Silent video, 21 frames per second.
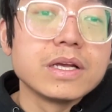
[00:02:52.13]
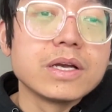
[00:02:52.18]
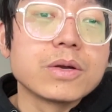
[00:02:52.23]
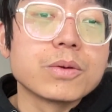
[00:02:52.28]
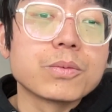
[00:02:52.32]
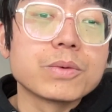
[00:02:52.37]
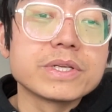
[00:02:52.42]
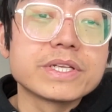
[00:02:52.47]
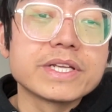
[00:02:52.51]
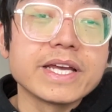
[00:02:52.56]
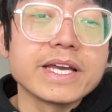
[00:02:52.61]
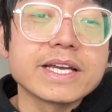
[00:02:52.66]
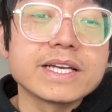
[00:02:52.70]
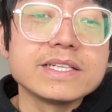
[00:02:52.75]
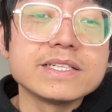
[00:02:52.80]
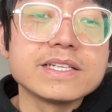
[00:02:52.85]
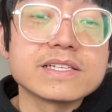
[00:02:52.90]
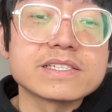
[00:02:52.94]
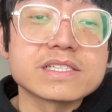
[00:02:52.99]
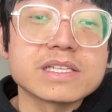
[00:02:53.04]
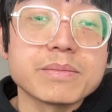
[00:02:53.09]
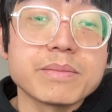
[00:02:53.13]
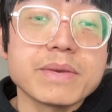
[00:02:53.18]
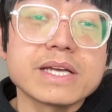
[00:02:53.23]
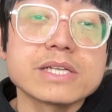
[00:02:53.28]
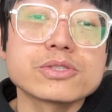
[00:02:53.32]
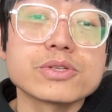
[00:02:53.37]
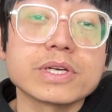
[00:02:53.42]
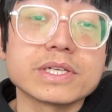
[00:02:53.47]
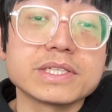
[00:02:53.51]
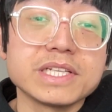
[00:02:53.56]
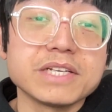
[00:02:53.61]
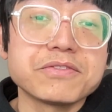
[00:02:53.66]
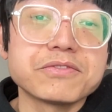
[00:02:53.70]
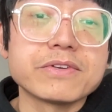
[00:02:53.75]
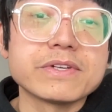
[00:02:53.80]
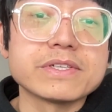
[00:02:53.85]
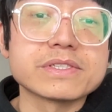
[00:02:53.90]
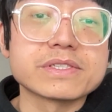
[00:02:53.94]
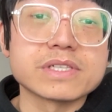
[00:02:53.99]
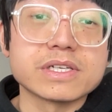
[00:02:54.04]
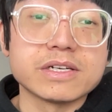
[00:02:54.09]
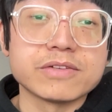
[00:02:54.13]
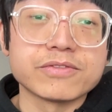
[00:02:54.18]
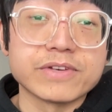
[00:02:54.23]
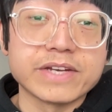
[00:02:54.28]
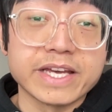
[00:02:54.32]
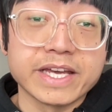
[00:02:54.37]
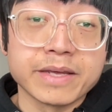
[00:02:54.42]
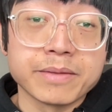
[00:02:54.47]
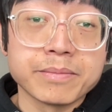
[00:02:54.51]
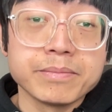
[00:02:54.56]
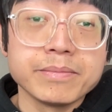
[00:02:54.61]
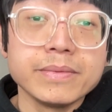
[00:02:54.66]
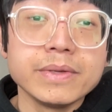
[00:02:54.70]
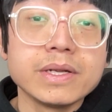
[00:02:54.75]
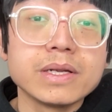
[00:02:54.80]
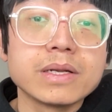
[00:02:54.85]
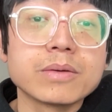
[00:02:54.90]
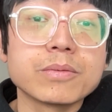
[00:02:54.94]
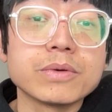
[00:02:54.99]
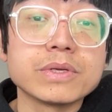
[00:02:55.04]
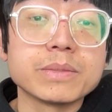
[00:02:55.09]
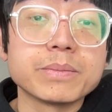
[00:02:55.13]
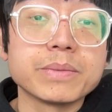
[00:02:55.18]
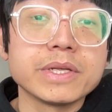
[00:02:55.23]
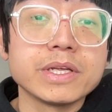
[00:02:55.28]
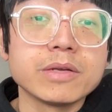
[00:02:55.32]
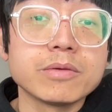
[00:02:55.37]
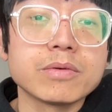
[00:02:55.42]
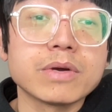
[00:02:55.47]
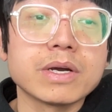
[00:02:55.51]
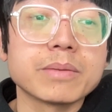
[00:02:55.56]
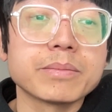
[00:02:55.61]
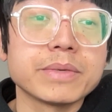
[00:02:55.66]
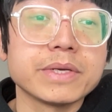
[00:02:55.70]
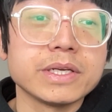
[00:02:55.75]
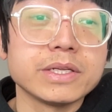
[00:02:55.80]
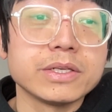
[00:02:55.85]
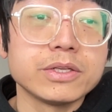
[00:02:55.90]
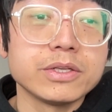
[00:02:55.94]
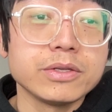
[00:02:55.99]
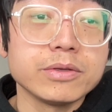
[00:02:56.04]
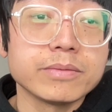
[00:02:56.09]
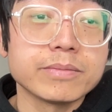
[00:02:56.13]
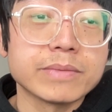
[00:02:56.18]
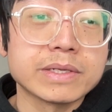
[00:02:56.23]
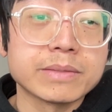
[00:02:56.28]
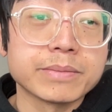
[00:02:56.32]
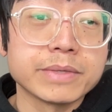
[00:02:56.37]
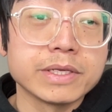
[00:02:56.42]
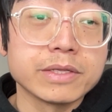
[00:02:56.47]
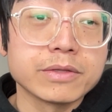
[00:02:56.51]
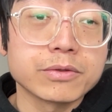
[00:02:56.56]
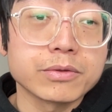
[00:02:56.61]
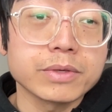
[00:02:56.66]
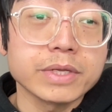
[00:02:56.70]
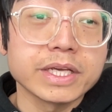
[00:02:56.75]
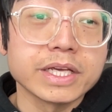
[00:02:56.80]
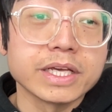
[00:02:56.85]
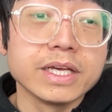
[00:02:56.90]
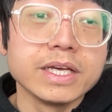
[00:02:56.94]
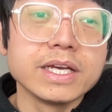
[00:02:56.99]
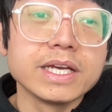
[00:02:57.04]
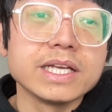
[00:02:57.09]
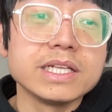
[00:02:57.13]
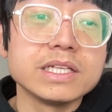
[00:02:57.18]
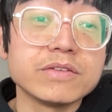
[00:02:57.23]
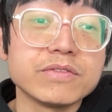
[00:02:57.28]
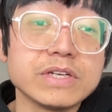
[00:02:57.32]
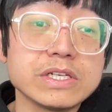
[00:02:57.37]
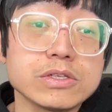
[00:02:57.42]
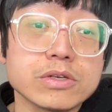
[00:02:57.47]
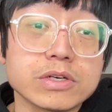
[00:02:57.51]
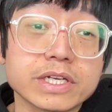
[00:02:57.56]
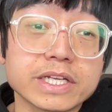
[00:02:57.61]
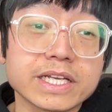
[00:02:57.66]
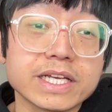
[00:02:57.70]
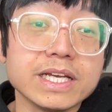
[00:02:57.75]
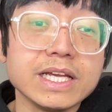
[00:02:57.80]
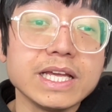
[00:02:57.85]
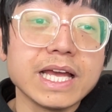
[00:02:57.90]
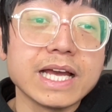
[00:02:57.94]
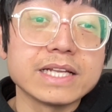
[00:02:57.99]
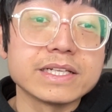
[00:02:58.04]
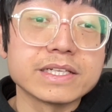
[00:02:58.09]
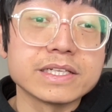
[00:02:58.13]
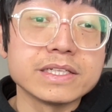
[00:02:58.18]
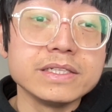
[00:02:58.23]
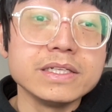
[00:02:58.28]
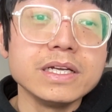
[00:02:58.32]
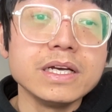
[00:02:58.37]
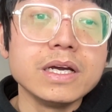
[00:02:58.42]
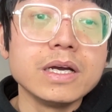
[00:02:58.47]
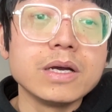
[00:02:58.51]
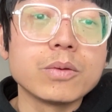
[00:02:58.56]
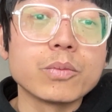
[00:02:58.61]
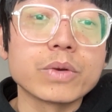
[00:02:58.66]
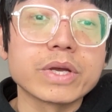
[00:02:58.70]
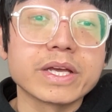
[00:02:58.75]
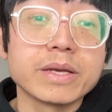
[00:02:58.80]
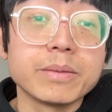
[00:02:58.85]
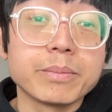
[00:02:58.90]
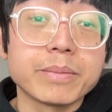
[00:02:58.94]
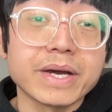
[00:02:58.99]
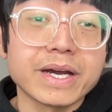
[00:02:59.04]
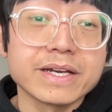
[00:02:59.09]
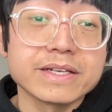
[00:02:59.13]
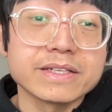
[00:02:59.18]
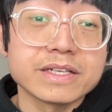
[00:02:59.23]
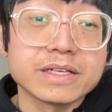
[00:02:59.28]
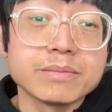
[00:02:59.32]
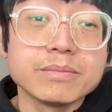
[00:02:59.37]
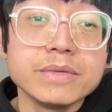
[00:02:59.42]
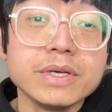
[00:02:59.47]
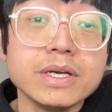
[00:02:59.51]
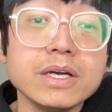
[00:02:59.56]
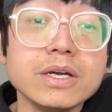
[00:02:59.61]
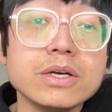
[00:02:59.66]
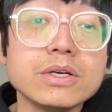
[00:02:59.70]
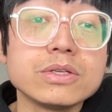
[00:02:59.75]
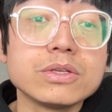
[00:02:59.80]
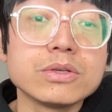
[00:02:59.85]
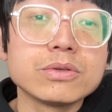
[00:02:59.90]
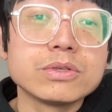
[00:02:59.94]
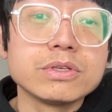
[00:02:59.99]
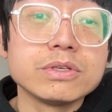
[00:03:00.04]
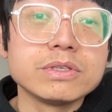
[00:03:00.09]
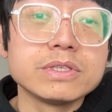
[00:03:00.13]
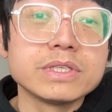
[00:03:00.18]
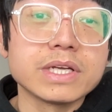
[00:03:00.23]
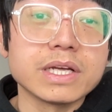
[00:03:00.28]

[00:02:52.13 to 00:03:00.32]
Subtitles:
We take the symmetric difference of M with P1, P2, and P3 individually, and then we combine them due to the